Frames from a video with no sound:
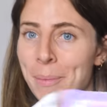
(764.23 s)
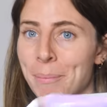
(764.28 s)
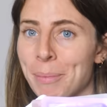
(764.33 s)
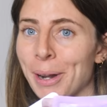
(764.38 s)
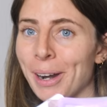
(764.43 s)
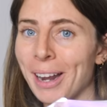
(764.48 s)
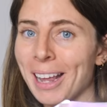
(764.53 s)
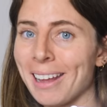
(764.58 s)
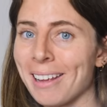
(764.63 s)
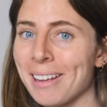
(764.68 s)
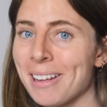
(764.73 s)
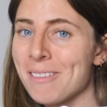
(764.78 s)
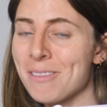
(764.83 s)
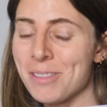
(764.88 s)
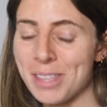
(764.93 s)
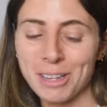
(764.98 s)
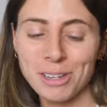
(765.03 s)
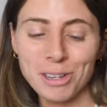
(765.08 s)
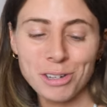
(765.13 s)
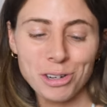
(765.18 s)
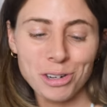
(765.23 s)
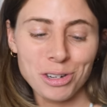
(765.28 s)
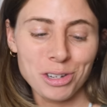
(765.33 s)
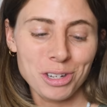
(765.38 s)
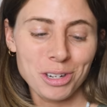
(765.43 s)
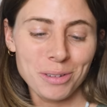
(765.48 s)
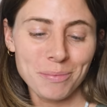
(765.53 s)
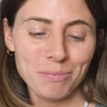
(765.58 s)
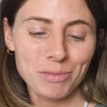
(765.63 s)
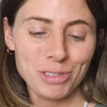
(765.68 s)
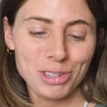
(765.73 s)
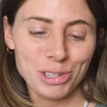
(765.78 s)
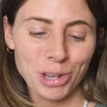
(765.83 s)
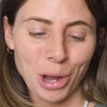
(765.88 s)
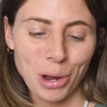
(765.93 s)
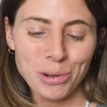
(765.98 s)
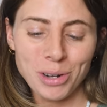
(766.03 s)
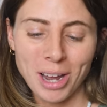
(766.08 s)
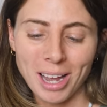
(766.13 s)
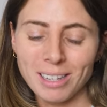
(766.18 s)
But like, these are just
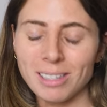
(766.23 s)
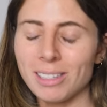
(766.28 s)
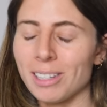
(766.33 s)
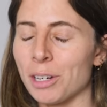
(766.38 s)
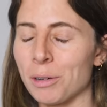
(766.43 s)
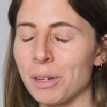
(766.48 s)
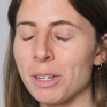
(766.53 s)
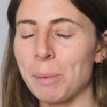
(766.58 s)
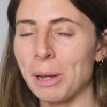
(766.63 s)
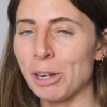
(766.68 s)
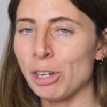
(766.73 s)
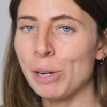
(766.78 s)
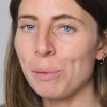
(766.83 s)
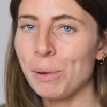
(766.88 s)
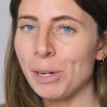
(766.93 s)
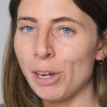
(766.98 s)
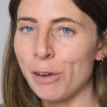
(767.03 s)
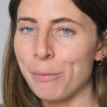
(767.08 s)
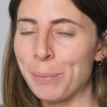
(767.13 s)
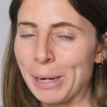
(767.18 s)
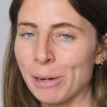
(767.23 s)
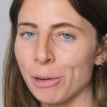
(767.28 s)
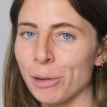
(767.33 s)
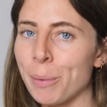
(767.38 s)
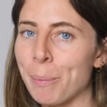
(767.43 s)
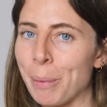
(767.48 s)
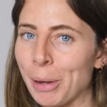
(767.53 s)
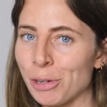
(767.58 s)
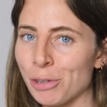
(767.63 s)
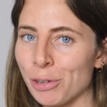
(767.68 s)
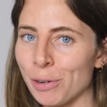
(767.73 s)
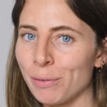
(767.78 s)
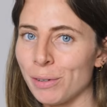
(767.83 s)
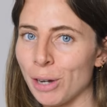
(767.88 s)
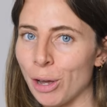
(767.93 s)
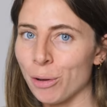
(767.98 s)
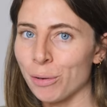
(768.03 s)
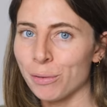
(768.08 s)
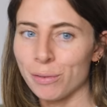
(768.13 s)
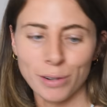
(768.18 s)
so nice to do, especially when you've been on a bunch of
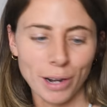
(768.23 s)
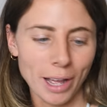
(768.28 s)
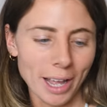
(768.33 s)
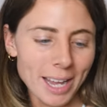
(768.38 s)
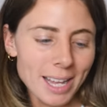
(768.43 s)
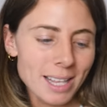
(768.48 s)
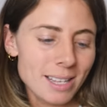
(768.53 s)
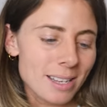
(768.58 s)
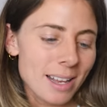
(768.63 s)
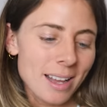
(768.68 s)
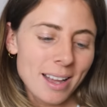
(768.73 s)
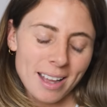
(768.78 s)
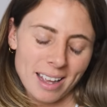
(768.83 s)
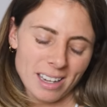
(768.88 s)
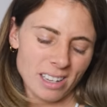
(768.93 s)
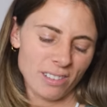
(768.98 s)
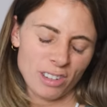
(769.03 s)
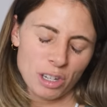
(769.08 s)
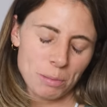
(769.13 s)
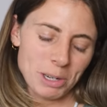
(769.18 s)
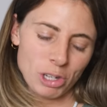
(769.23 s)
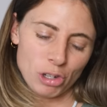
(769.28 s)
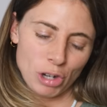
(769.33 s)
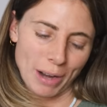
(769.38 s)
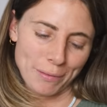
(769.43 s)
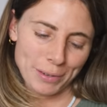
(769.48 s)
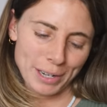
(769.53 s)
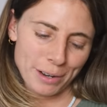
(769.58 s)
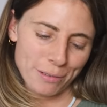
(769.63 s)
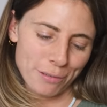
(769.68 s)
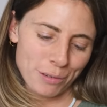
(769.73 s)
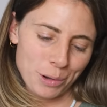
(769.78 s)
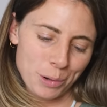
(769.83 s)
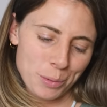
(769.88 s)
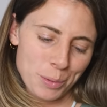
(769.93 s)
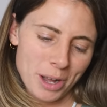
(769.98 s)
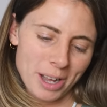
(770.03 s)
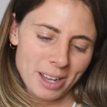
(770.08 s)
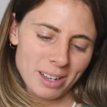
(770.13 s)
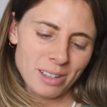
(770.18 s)
long flights and you've just been traveling for a
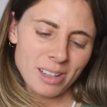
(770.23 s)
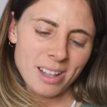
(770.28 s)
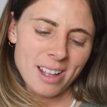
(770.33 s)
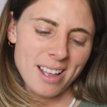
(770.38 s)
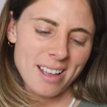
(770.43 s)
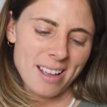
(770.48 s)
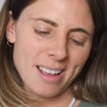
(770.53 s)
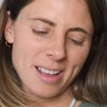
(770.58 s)
while,